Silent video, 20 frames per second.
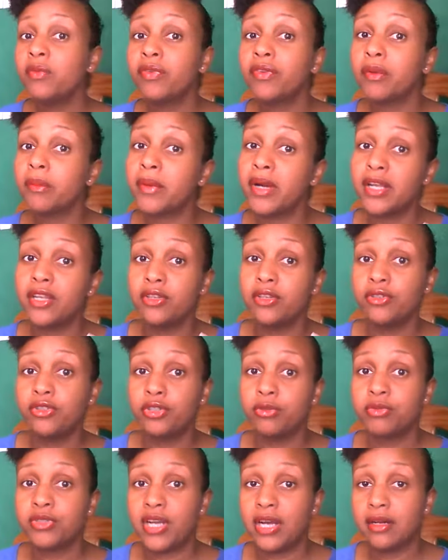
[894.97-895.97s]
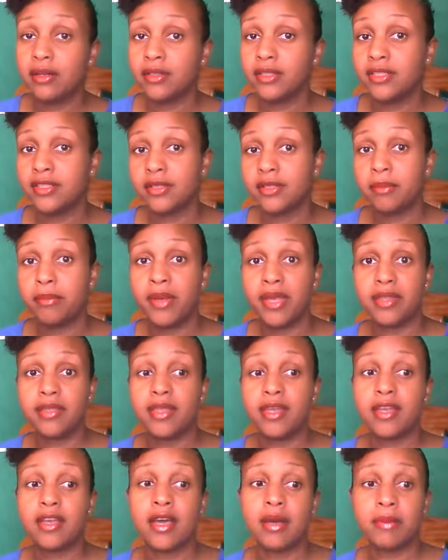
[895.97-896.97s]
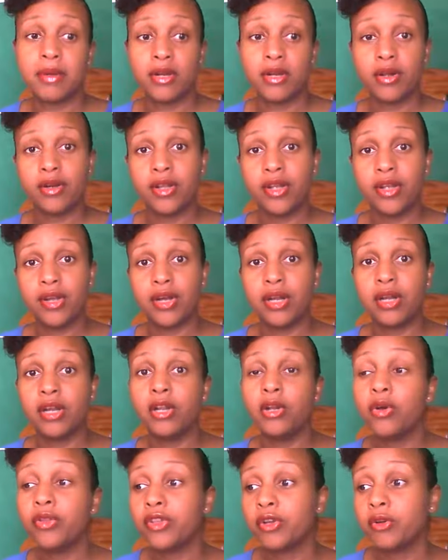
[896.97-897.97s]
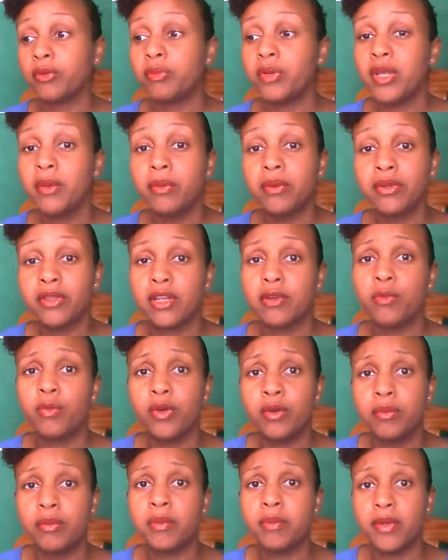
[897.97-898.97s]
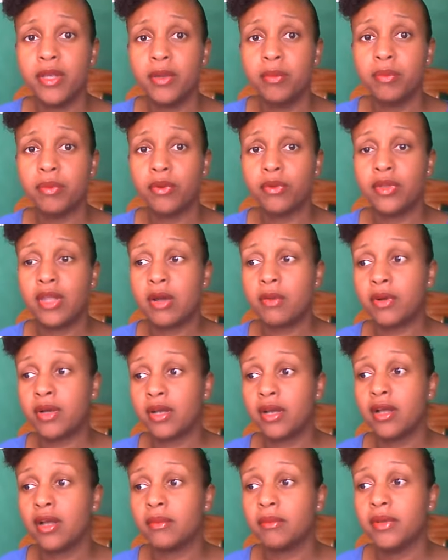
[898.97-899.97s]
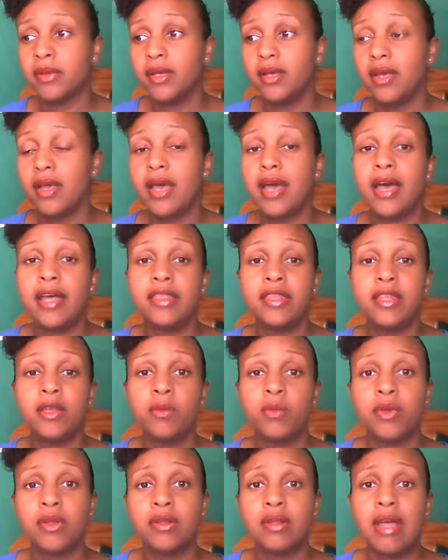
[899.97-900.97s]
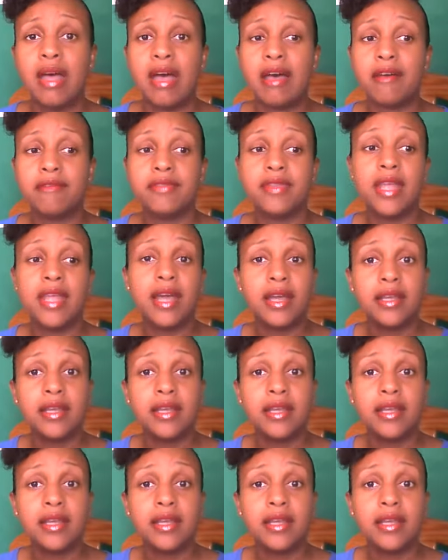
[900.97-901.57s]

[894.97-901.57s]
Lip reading: Even for my YouTube channel, this is a big thing coming on here. And I know there will be people that will come and they will have